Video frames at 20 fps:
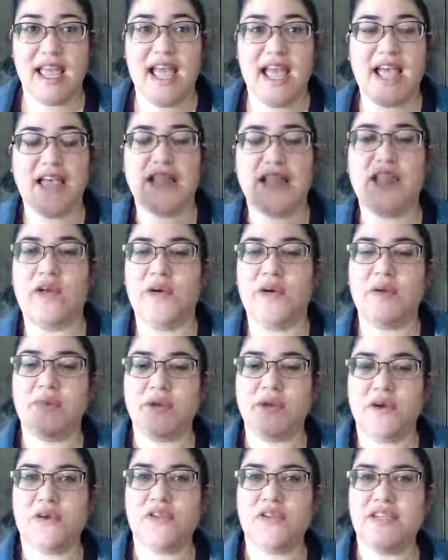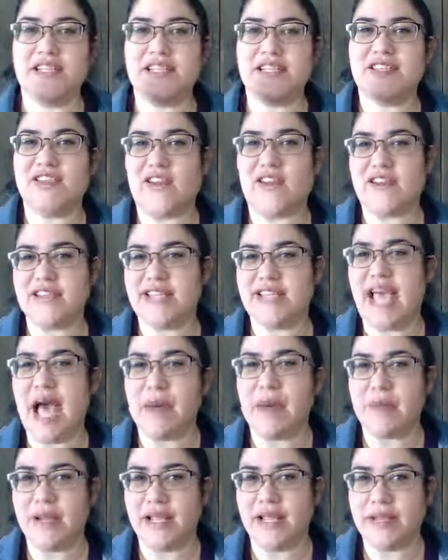And lo and behold, it starts
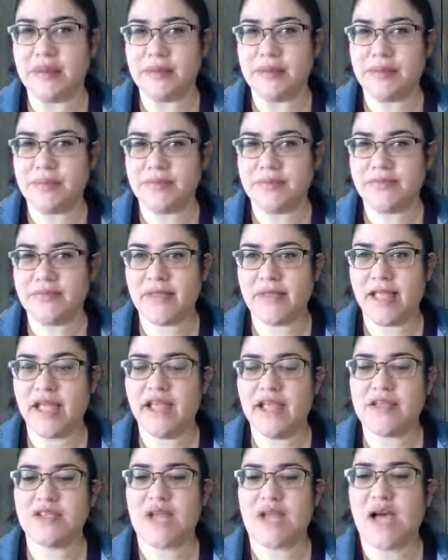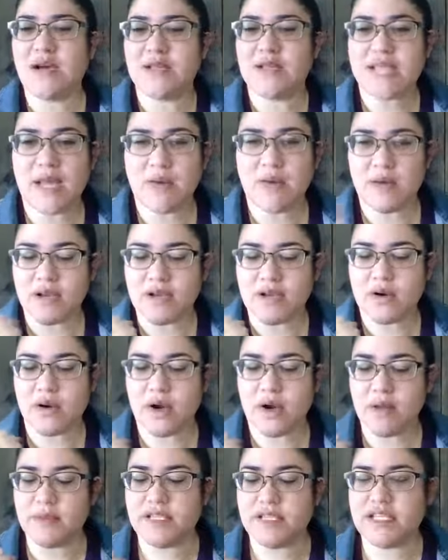happening. So I was at one of
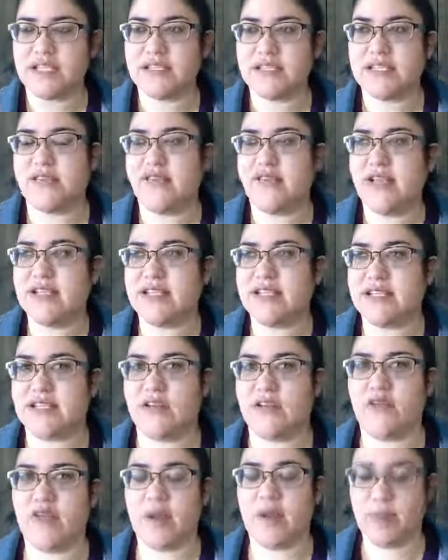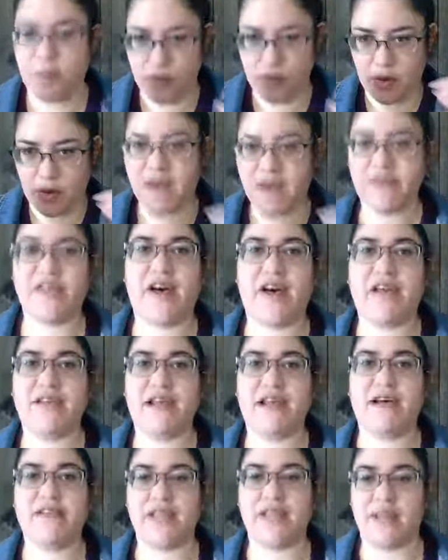Corey Michelle's events in November where I found
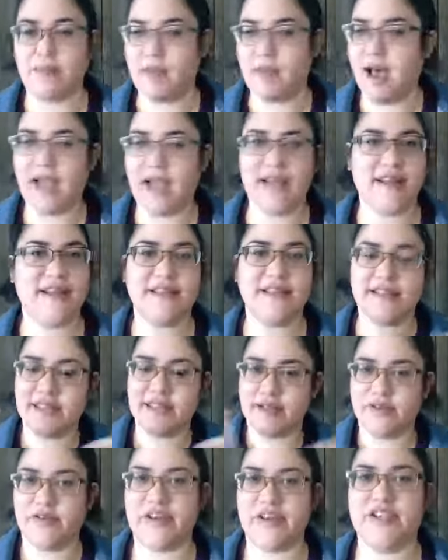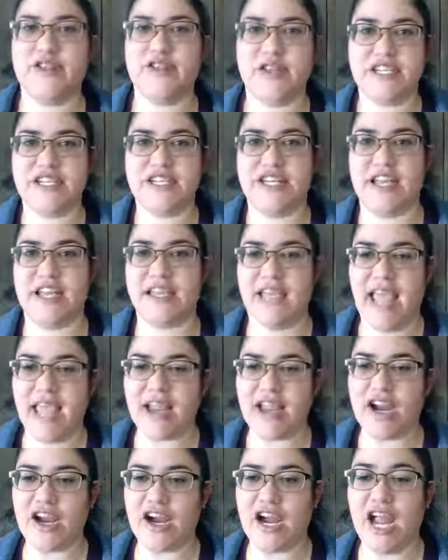out that mine is the frustration and the
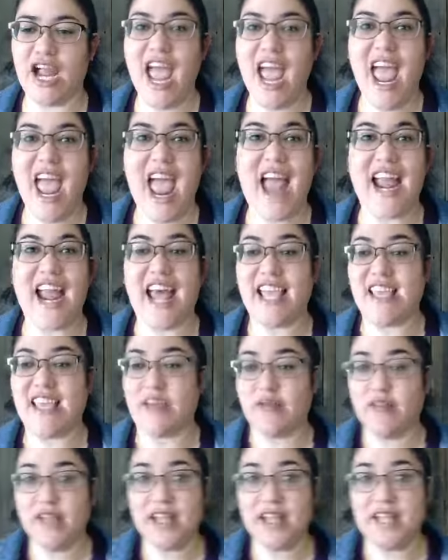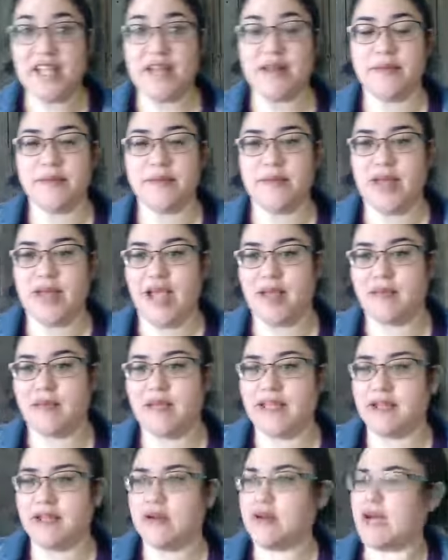anger, and I can feel it. I'm
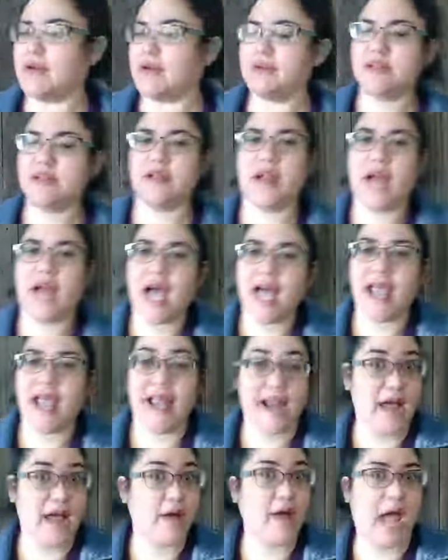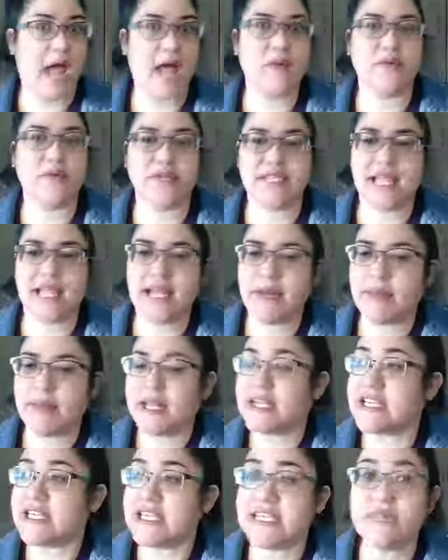like, I'm start, and I, I will say it. I'm
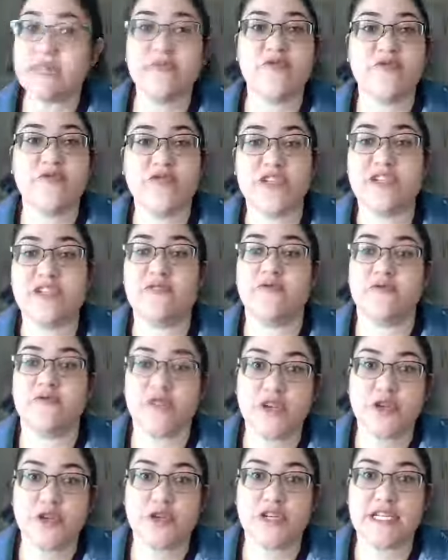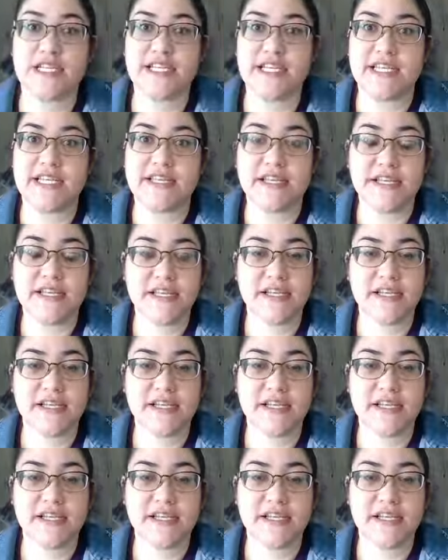like, I am freaking frustrated,